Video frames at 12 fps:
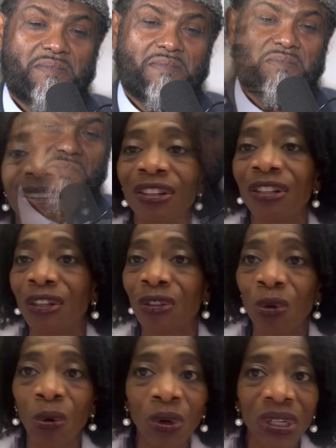Center, the
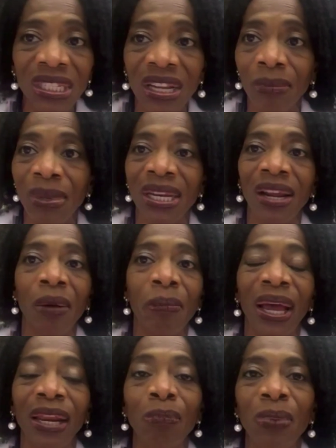tourists coming
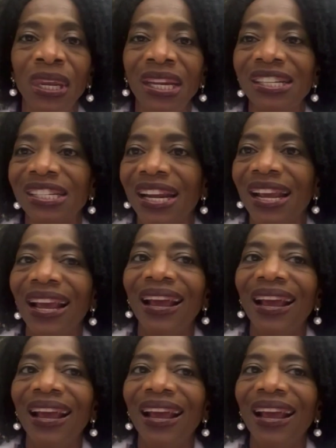down by the beach,